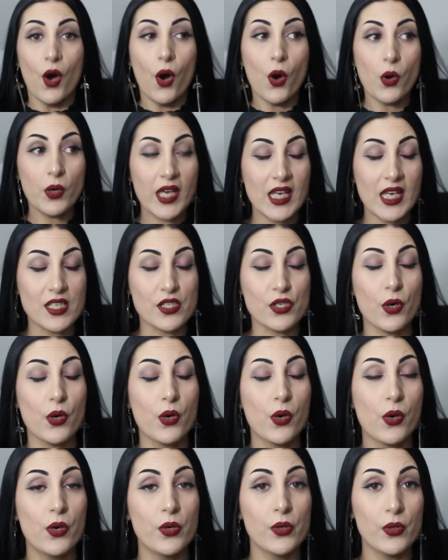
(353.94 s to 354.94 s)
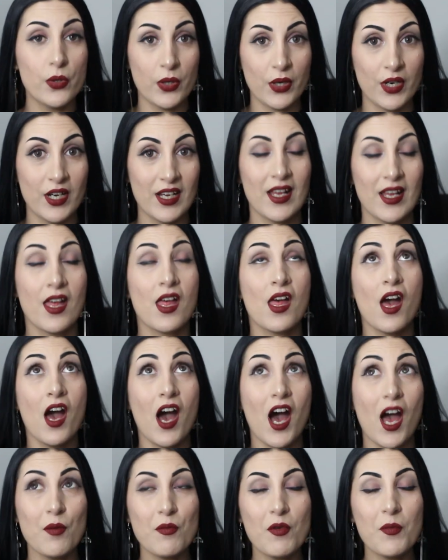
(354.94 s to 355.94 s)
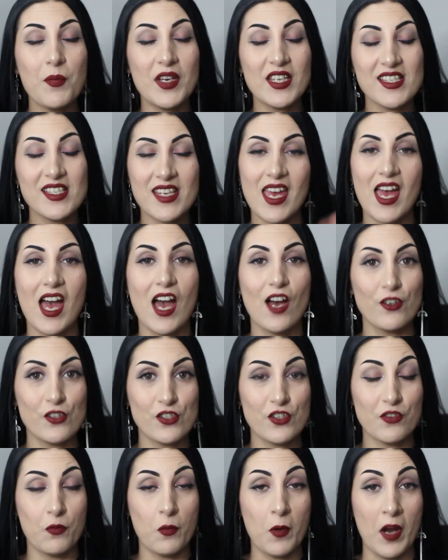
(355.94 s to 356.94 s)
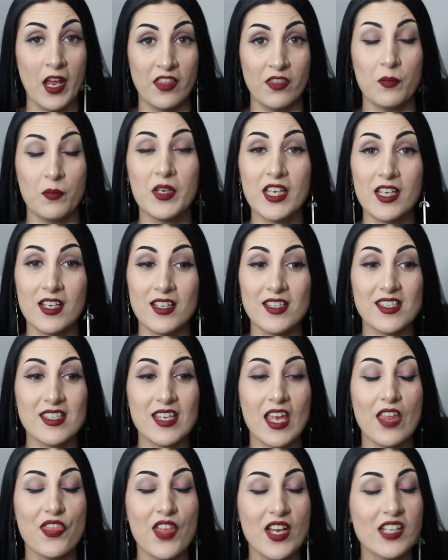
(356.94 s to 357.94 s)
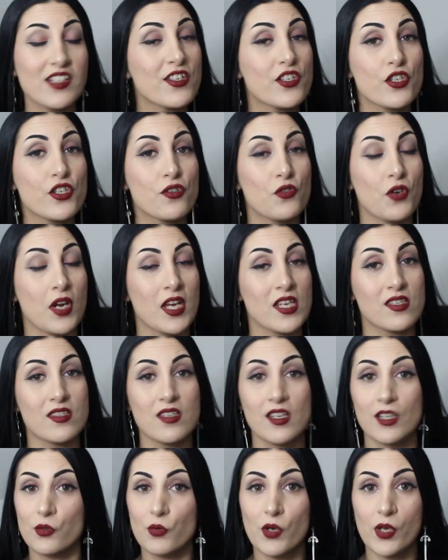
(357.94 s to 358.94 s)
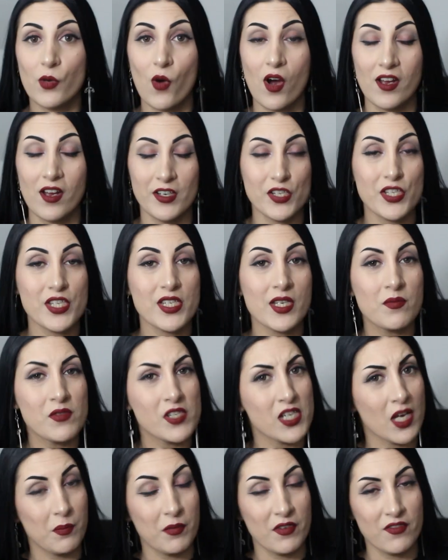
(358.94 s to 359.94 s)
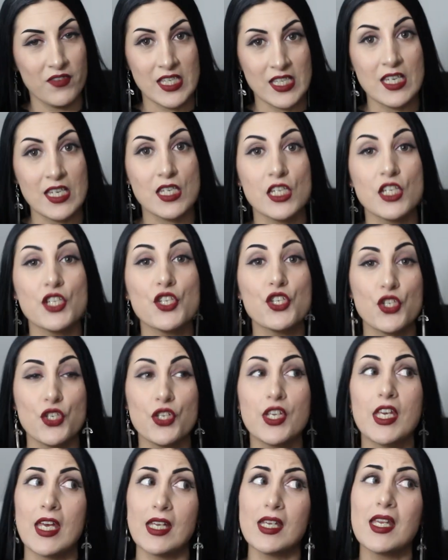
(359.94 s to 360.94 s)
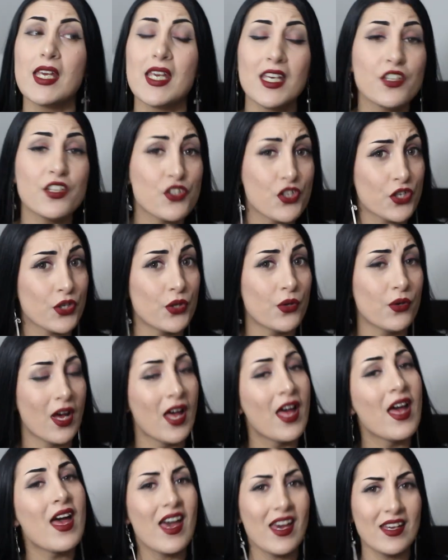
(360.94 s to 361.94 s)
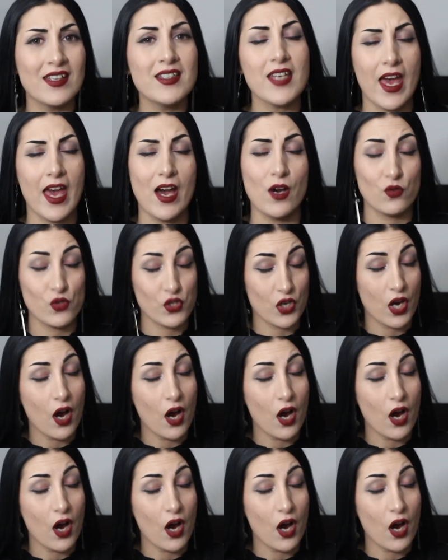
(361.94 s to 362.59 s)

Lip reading: Okay, so I'm a bit out of breath because that is a dress that requires some type of assistance to get into and out